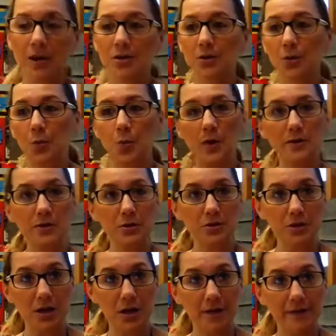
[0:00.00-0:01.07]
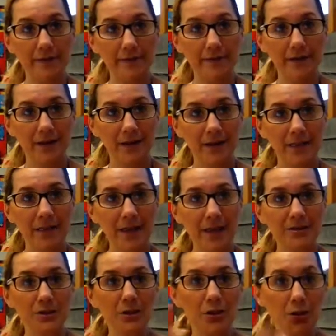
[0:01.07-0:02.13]
So once they're done,
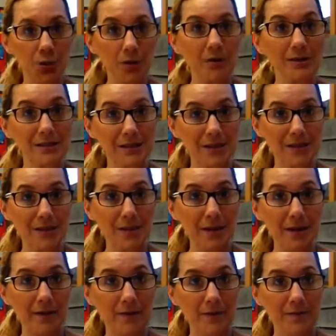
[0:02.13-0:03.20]
that's your assessment